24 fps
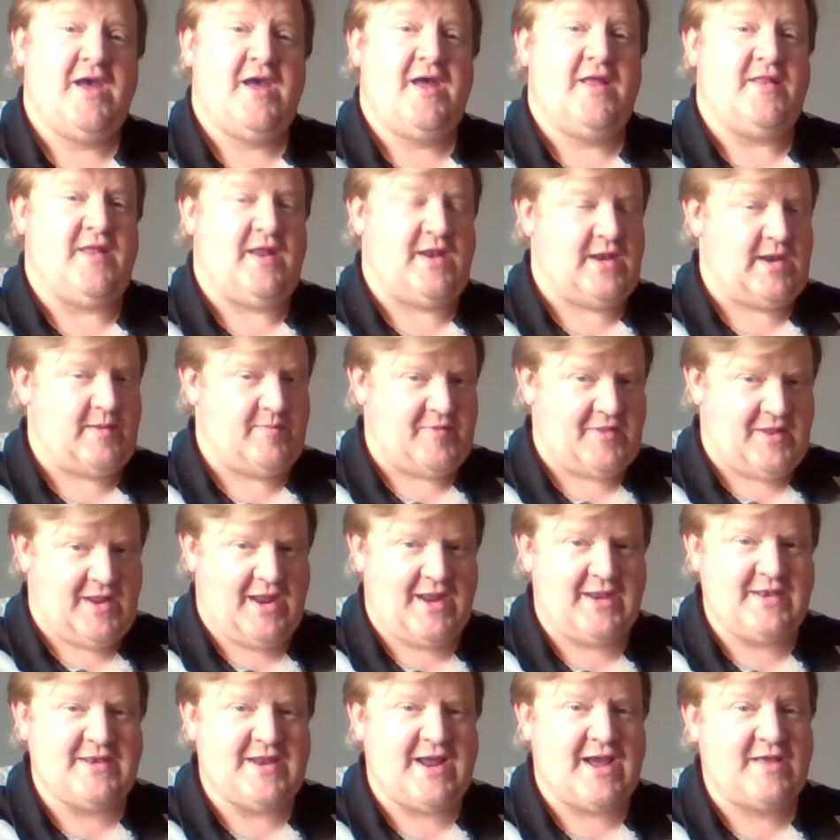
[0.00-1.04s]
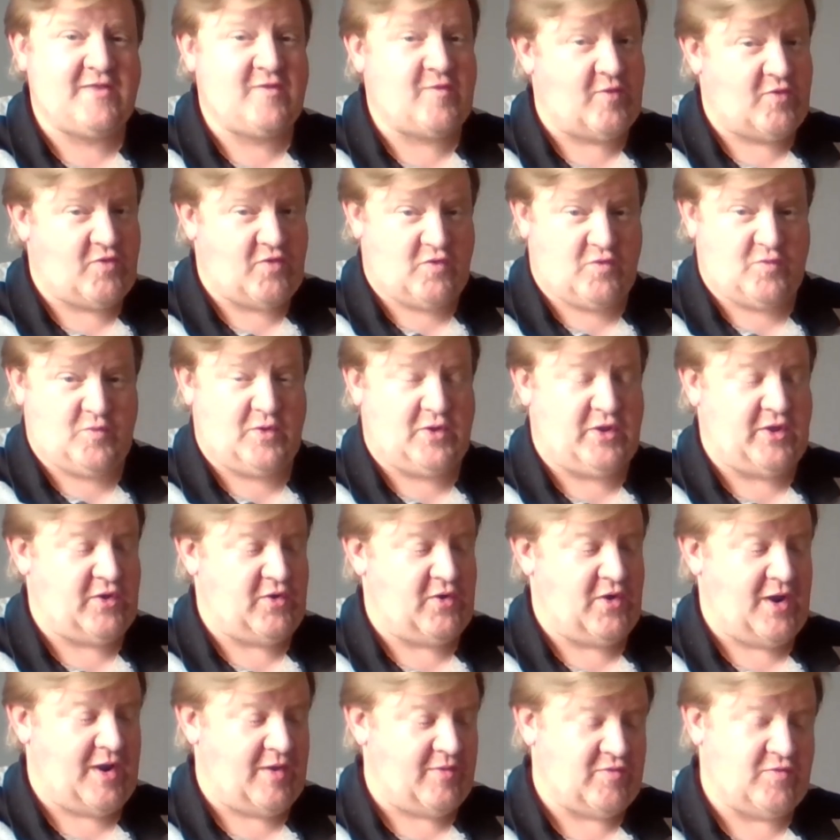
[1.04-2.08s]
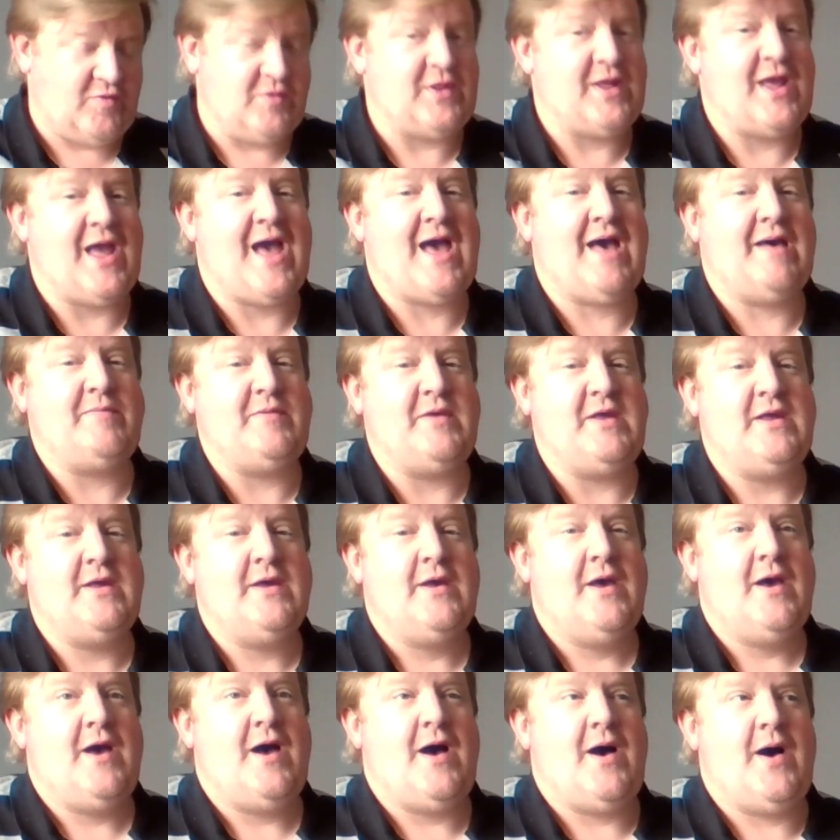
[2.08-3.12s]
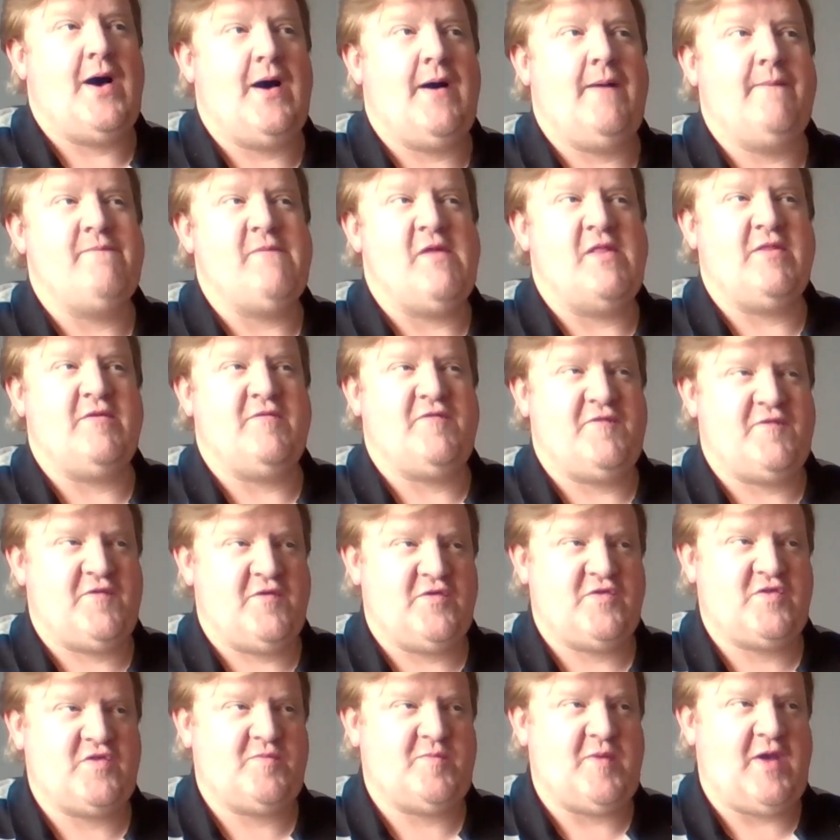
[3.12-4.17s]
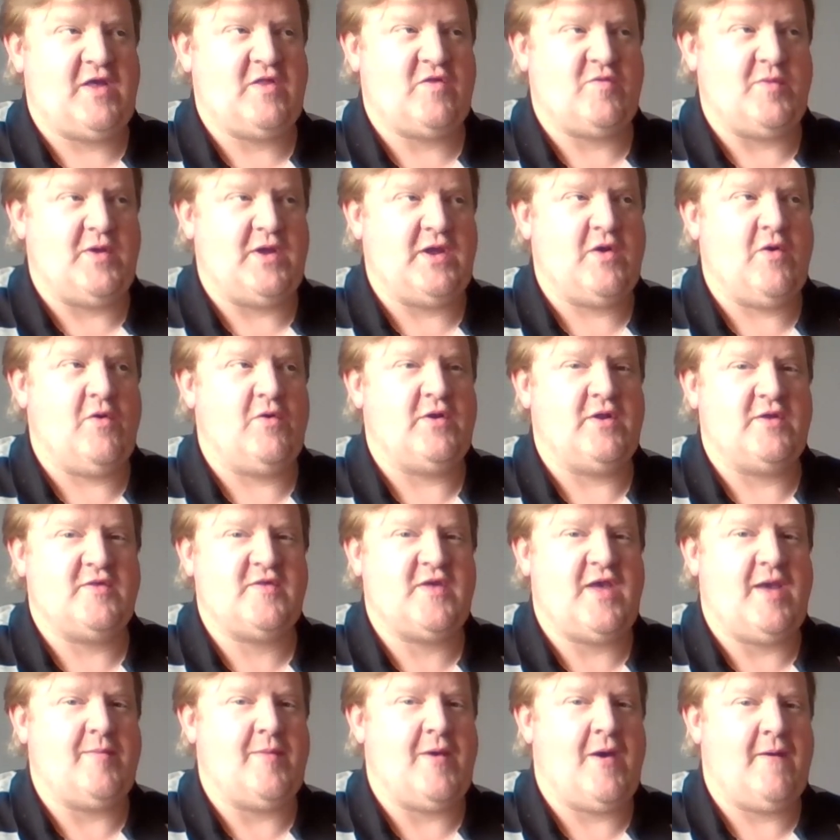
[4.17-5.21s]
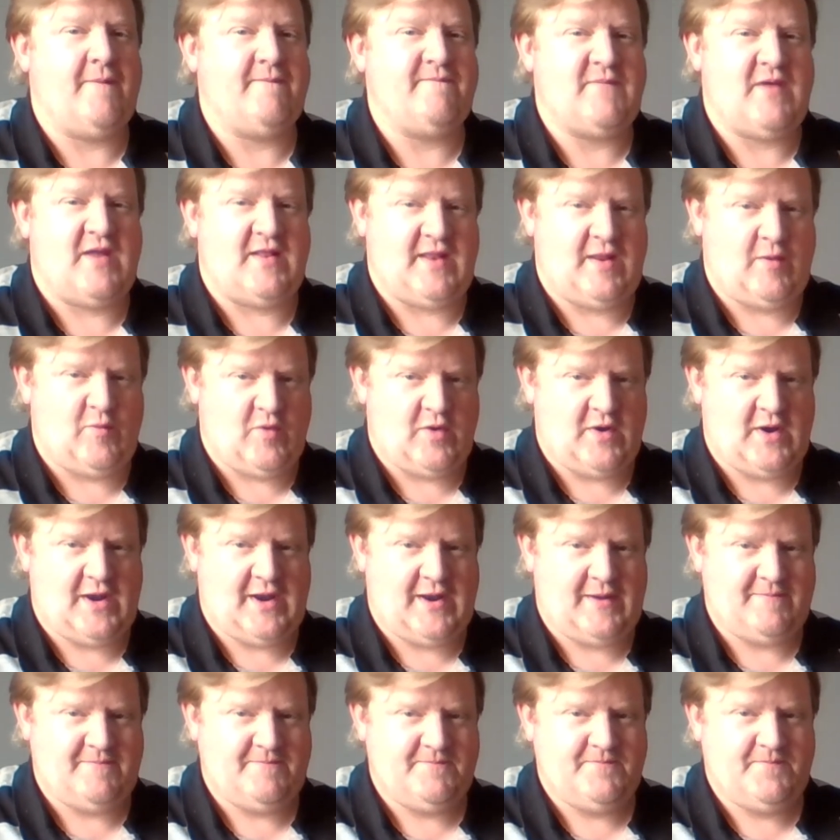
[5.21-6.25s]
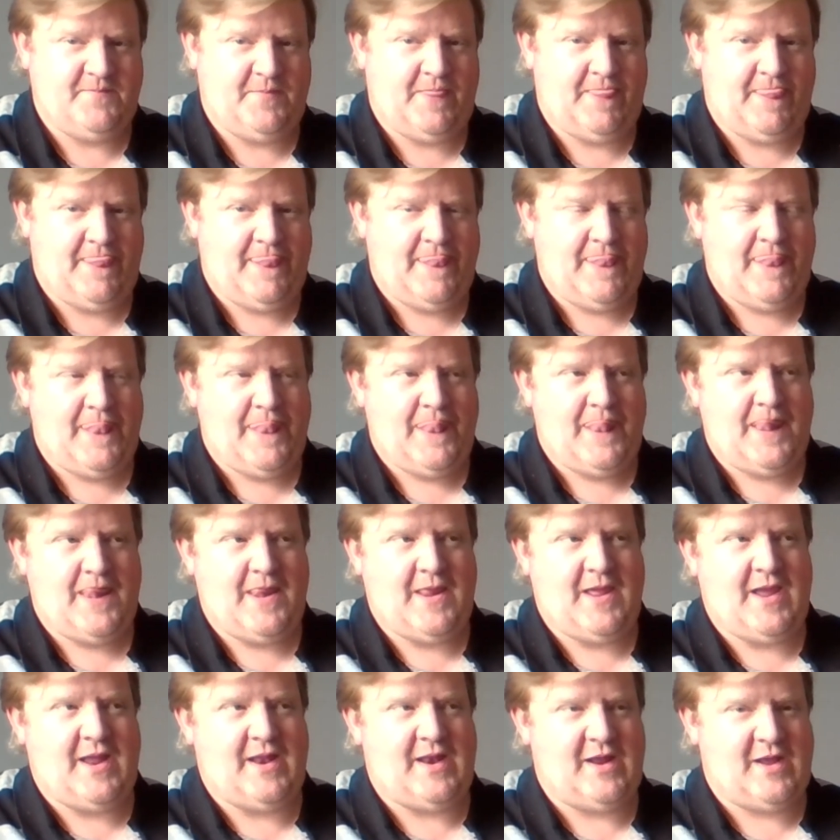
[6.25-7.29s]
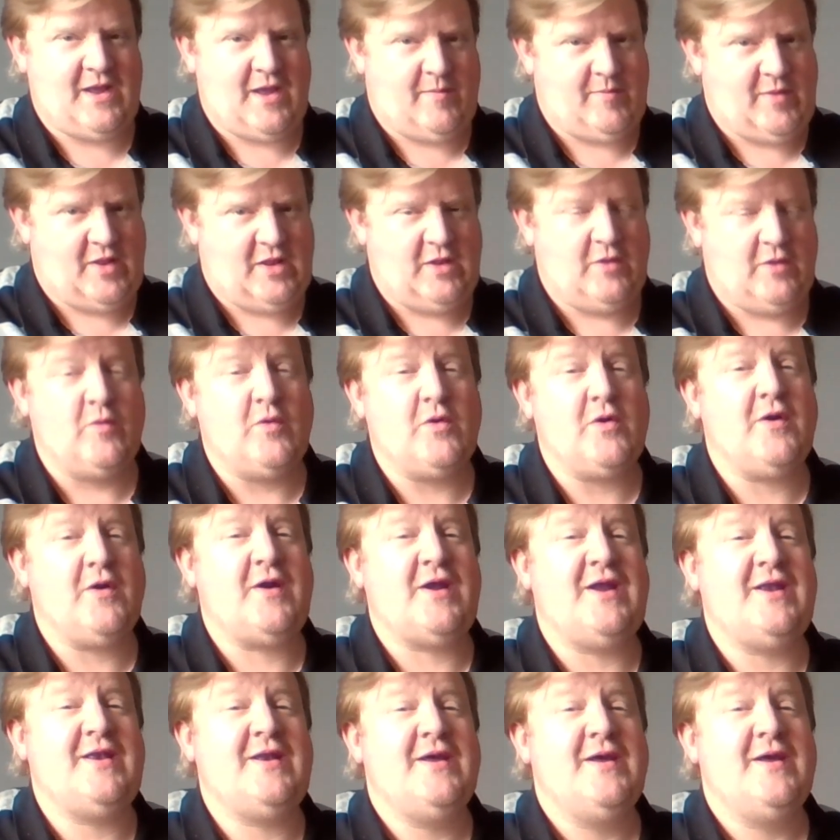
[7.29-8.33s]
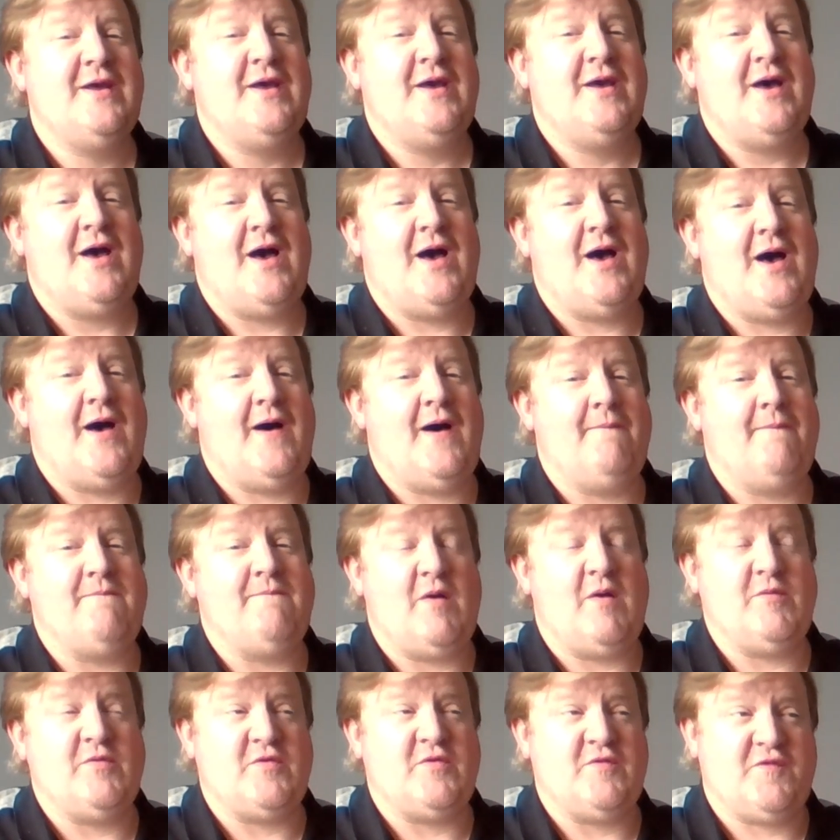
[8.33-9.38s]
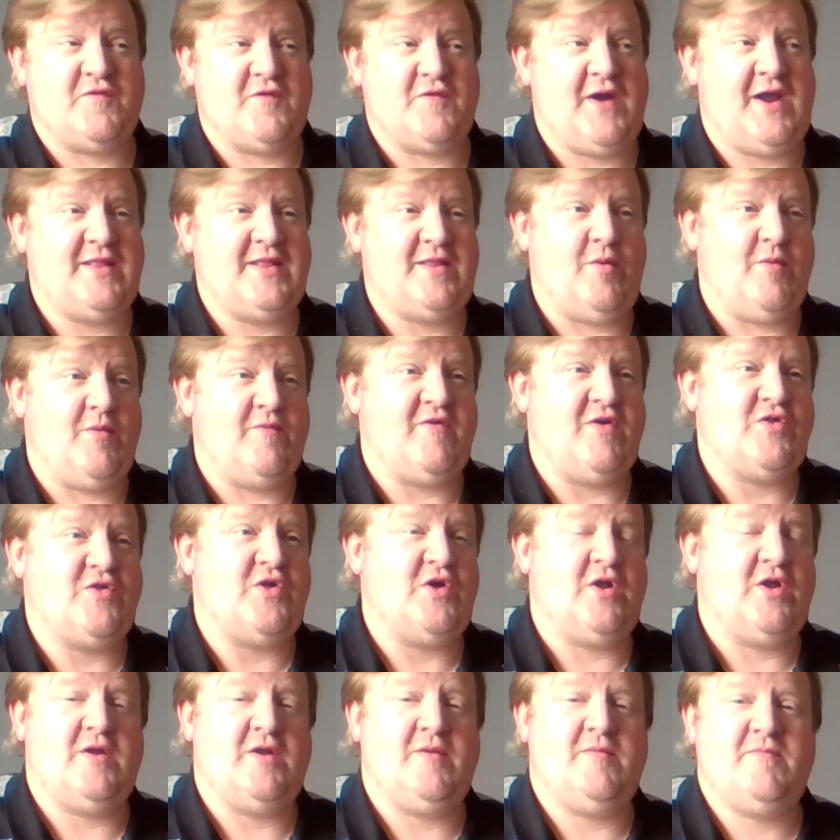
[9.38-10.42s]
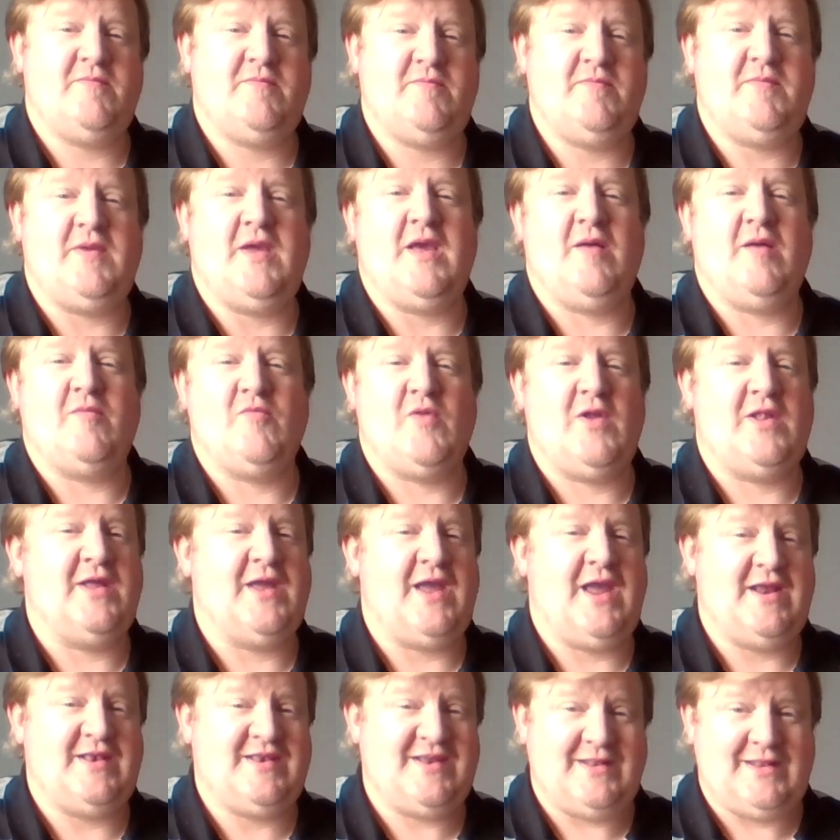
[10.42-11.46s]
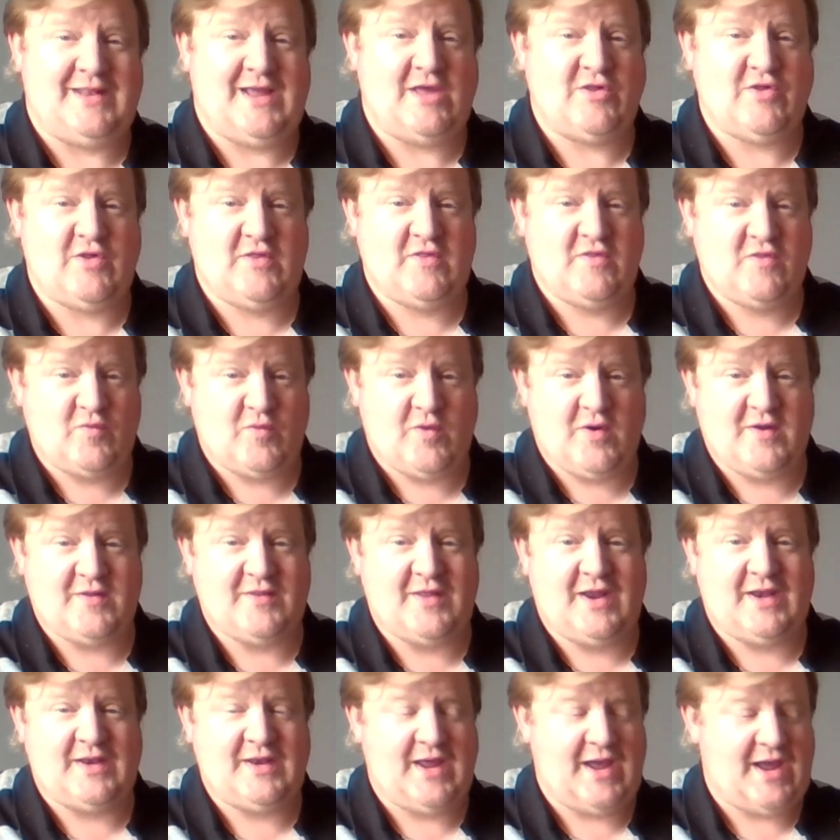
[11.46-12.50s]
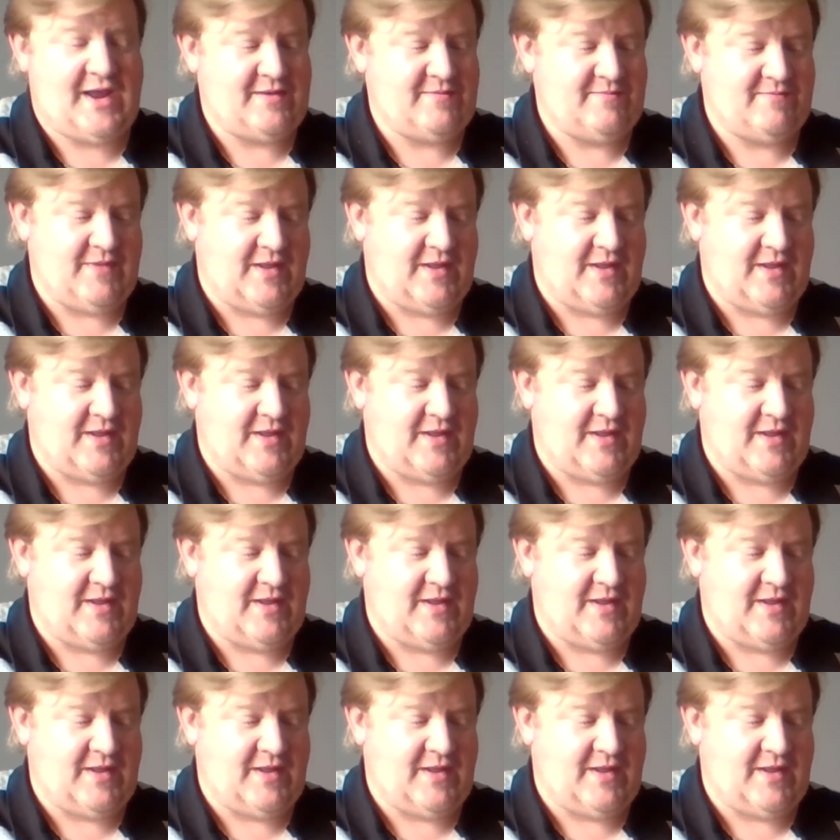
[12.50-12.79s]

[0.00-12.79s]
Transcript: They ended up in the Index, which is really good. I was really happy. And then the first Space Marine Codex came out, and they weren't in it. And that got me a little worried. I was afraid they were eventually going to become relegated to Legends, where they'd get